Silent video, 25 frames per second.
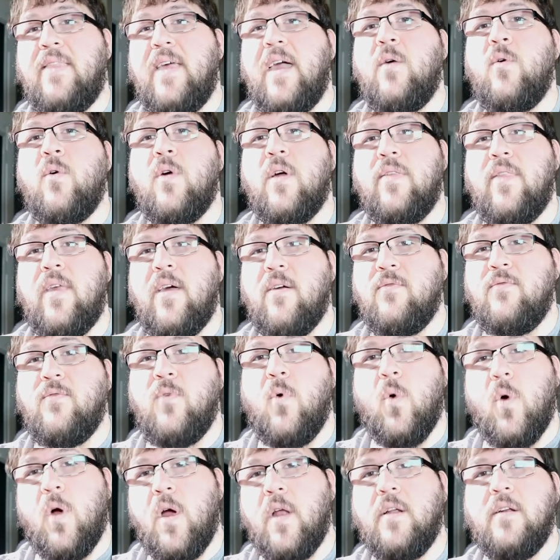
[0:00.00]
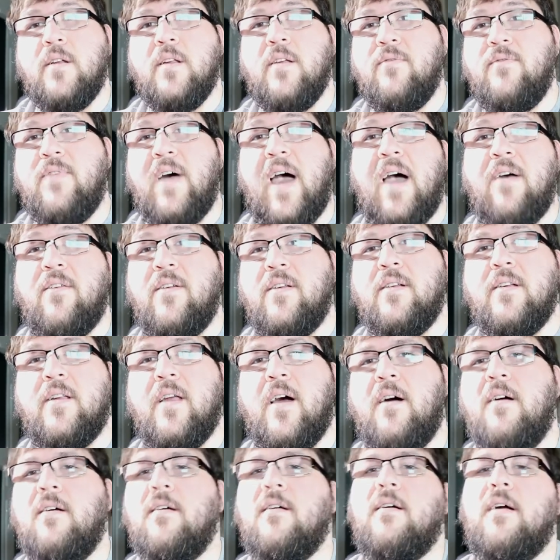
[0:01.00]
they were in that $400 to
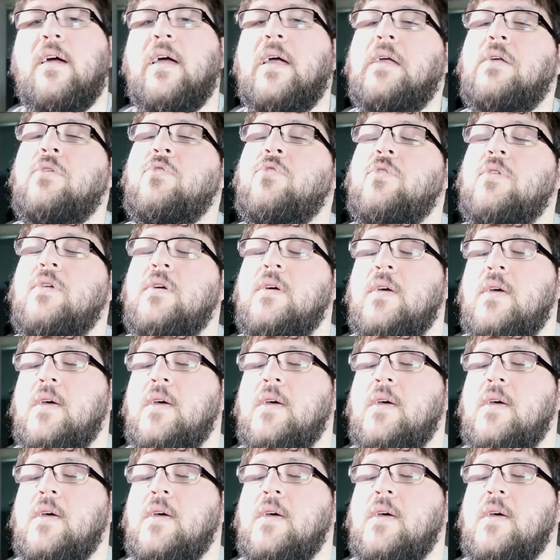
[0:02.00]
$500 range.